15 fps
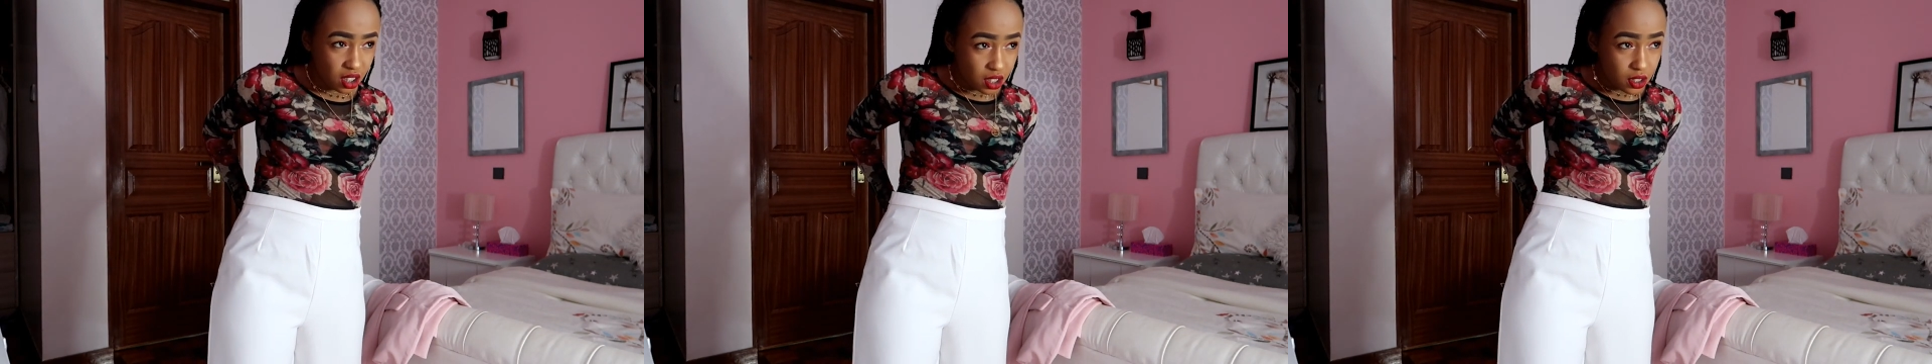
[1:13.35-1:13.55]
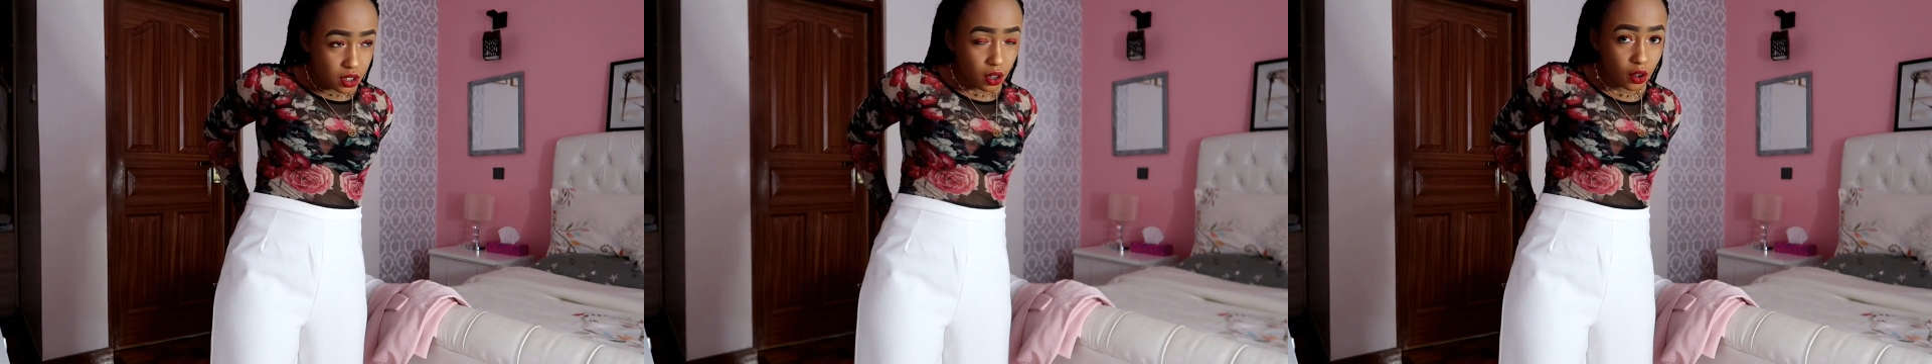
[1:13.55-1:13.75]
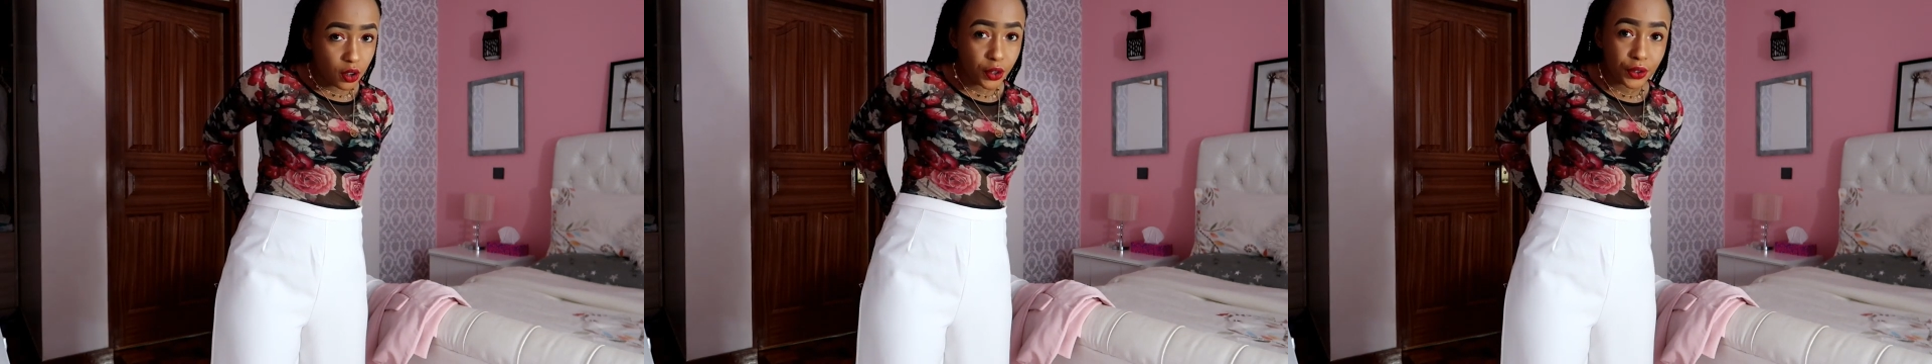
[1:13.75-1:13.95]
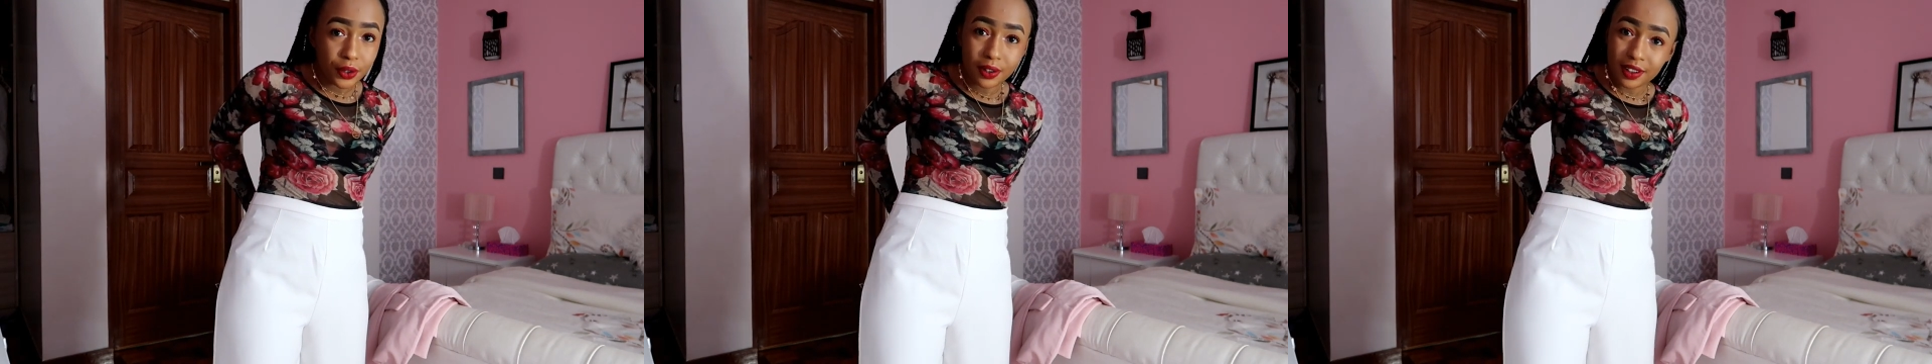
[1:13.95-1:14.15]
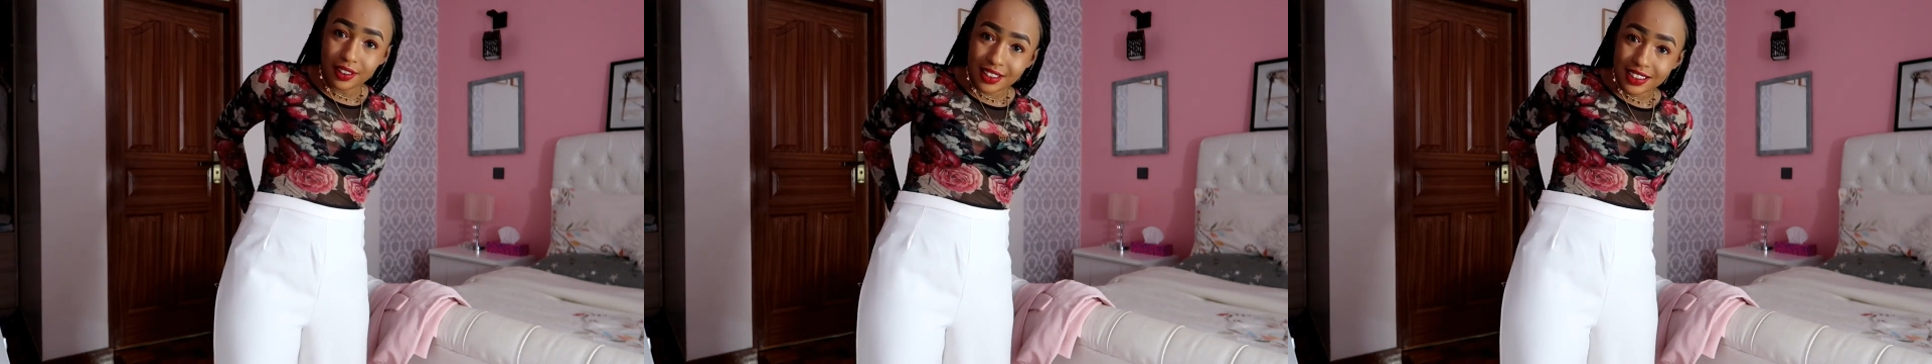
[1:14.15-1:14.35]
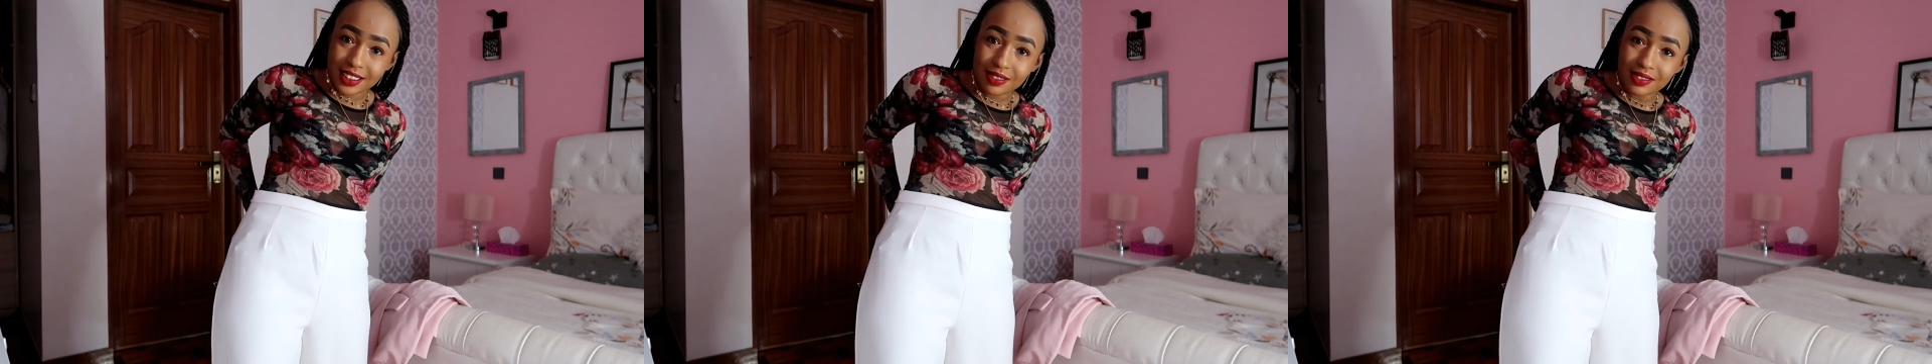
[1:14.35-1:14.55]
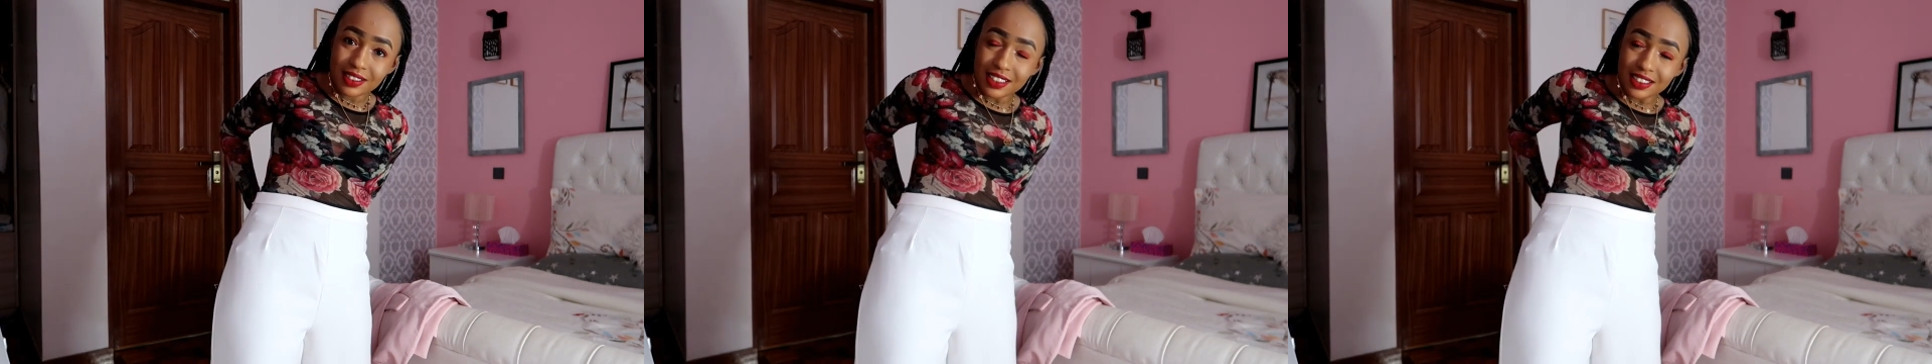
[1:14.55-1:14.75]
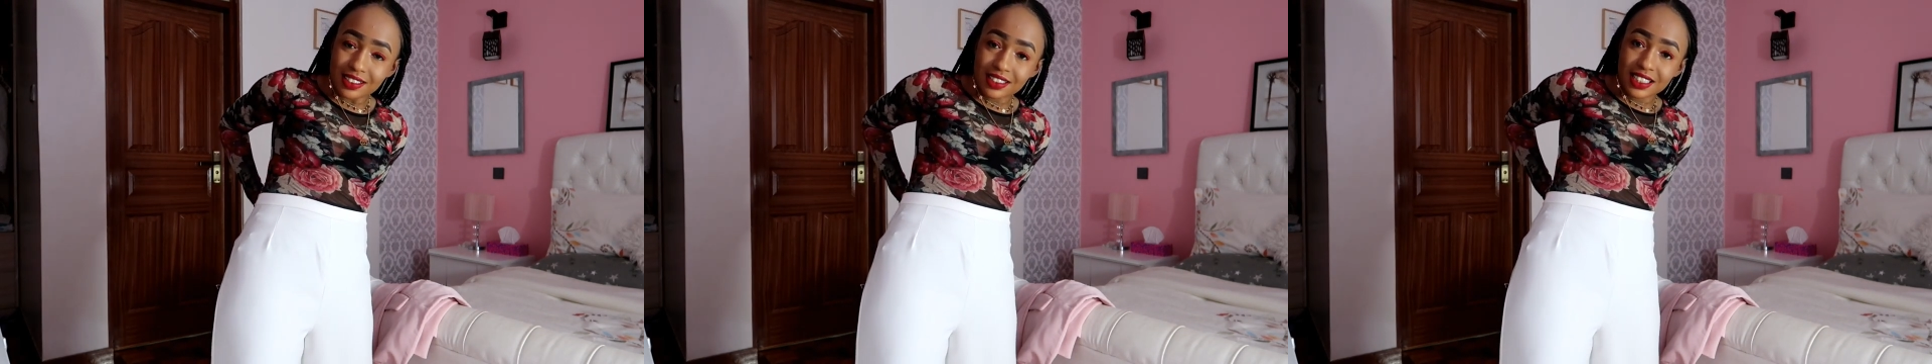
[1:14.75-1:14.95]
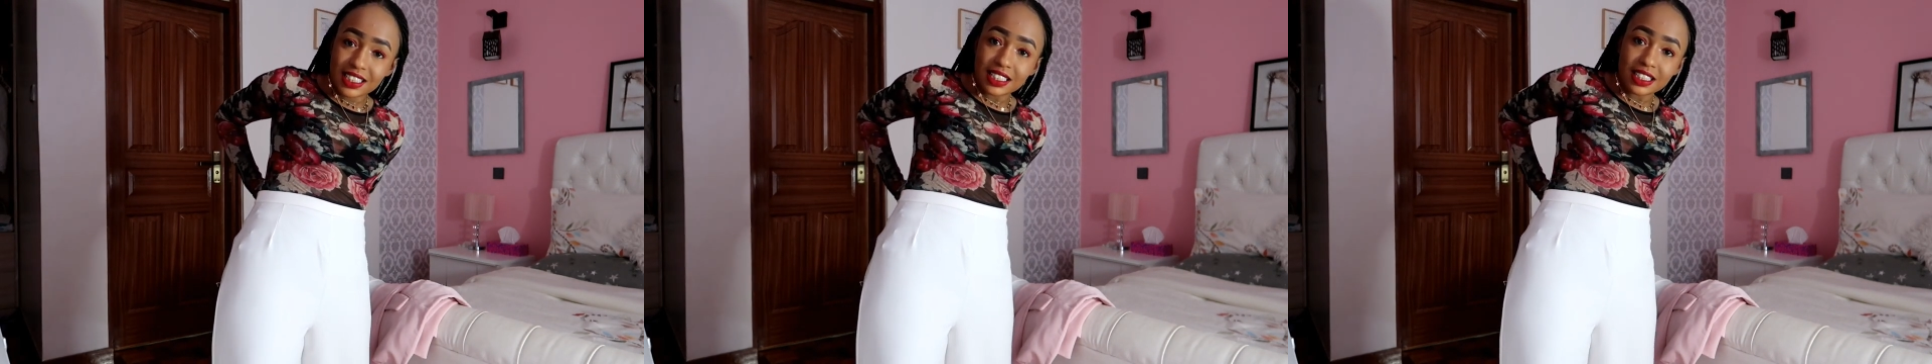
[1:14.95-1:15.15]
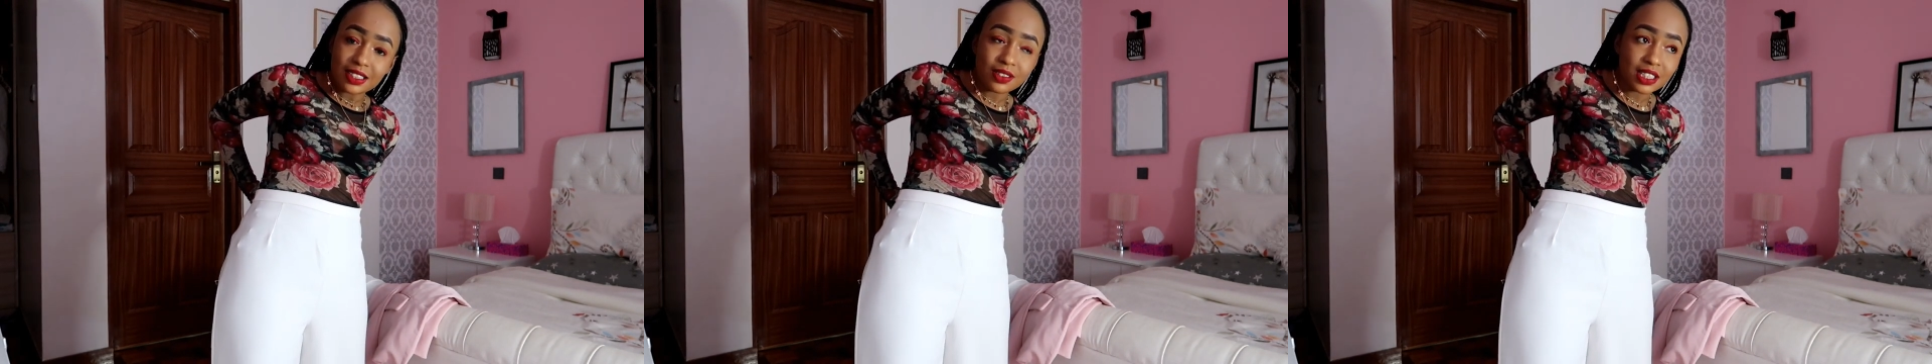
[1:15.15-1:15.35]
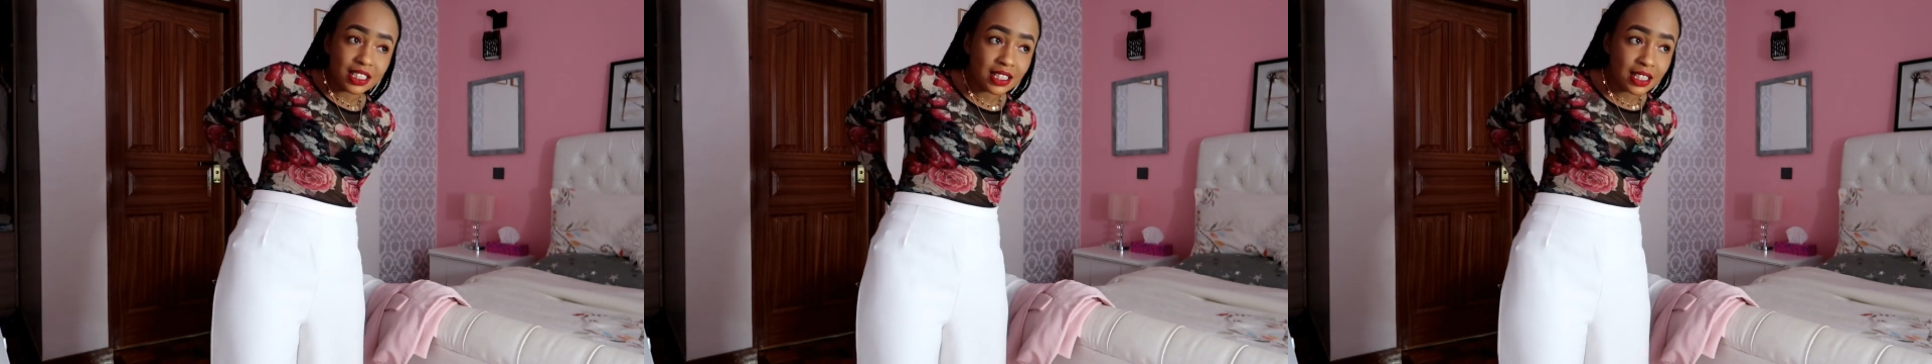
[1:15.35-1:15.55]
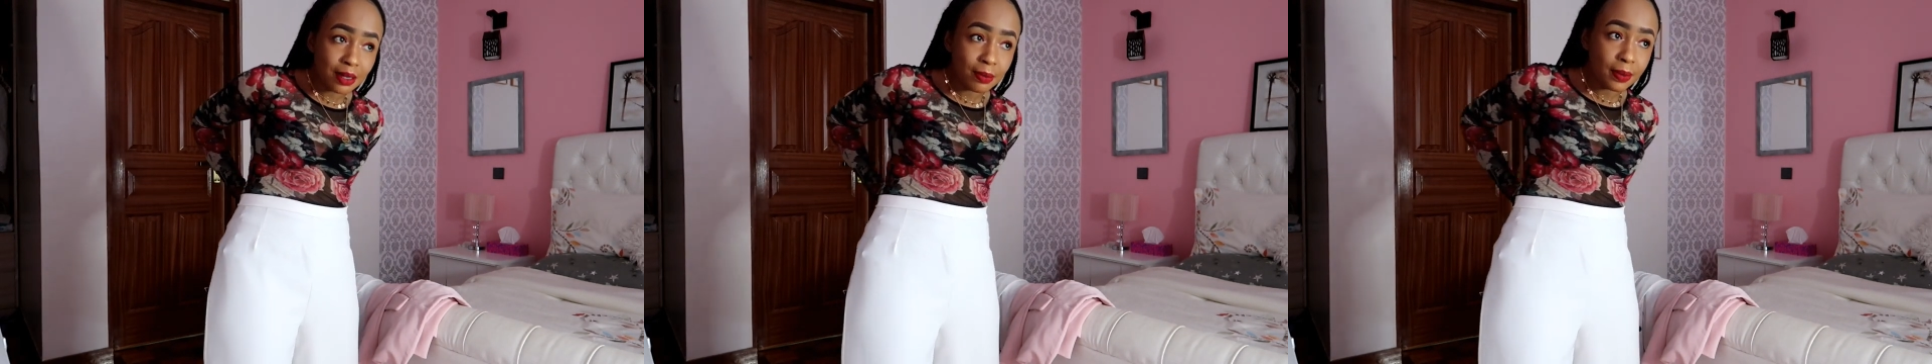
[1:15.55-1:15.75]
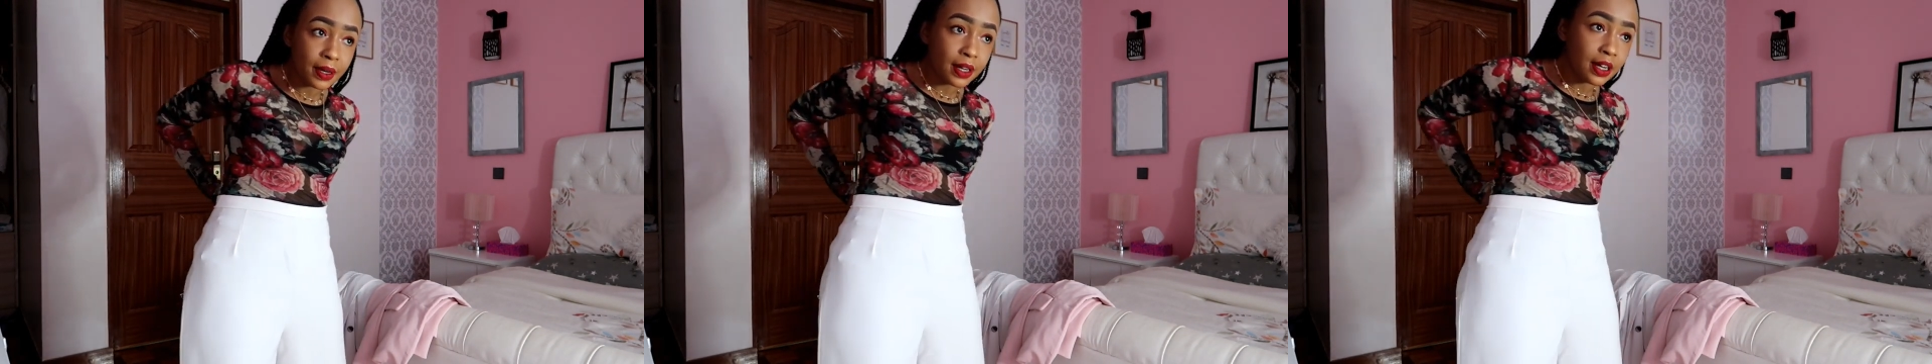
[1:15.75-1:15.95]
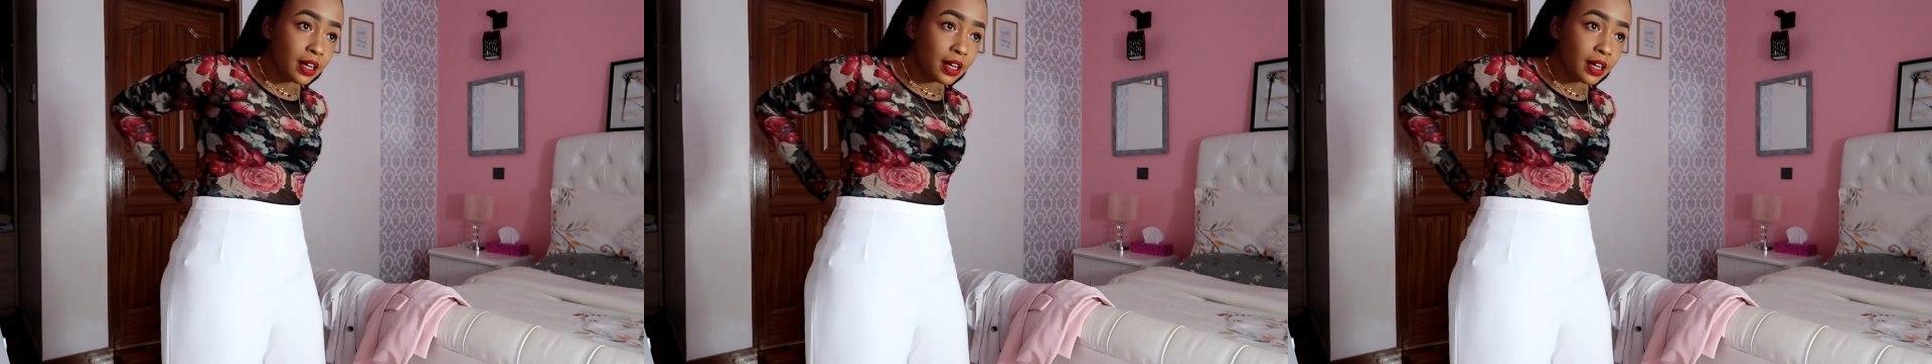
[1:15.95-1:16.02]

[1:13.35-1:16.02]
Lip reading: It's all cool. I'm struggling with the zip.